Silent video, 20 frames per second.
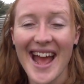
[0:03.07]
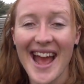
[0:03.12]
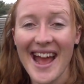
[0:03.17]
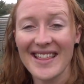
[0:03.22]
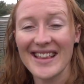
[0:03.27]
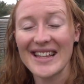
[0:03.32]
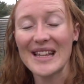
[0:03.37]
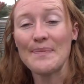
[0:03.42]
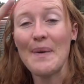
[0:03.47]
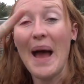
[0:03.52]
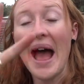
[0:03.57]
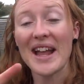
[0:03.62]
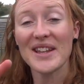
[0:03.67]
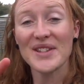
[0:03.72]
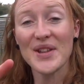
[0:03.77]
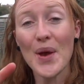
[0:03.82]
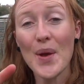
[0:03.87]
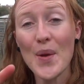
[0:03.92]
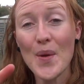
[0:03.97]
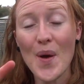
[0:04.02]
and this is
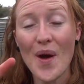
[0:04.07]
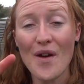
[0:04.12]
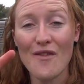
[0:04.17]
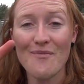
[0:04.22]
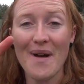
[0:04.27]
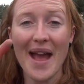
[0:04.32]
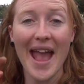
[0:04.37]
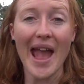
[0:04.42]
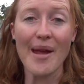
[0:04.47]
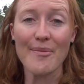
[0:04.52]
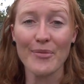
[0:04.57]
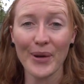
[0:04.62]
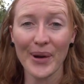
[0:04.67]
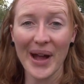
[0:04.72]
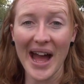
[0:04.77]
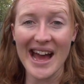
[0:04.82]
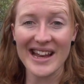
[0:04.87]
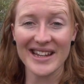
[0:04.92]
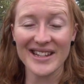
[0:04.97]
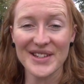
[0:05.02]
part two of my April
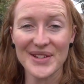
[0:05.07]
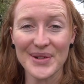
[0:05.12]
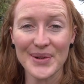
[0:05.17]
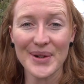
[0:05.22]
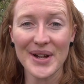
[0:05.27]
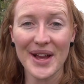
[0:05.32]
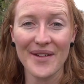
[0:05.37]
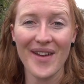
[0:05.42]
garden tour.